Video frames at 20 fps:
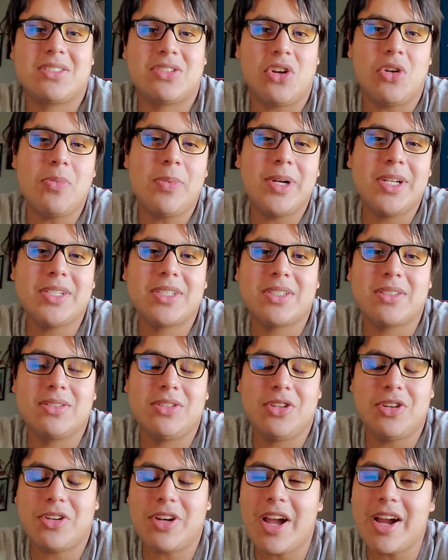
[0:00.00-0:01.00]

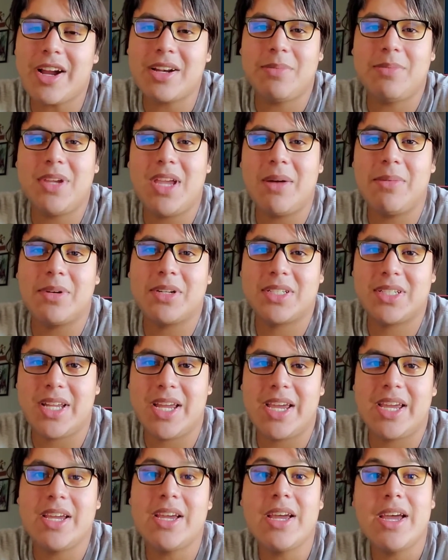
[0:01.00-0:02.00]
You're not going to be able to
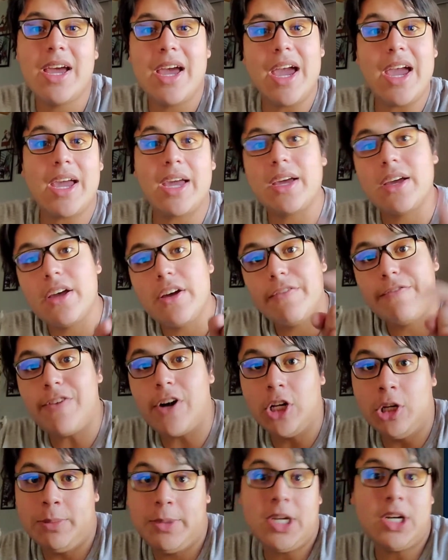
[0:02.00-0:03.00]
say, hey,
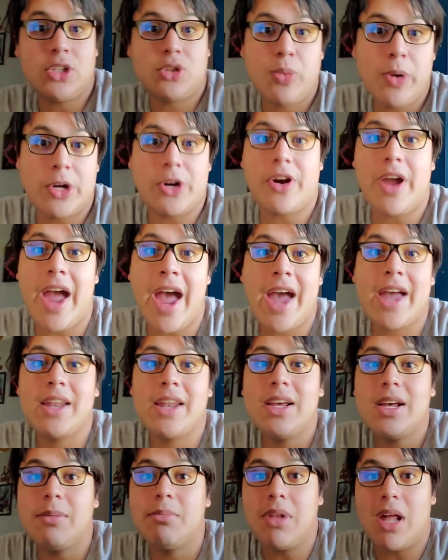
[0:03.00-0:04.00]
follow me on Twitter
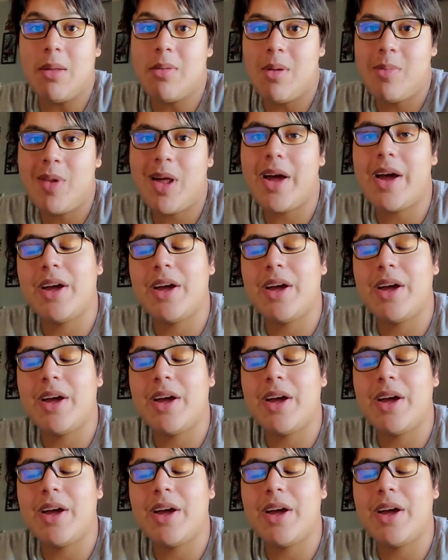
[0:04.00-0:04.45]
at blah, blah, blah.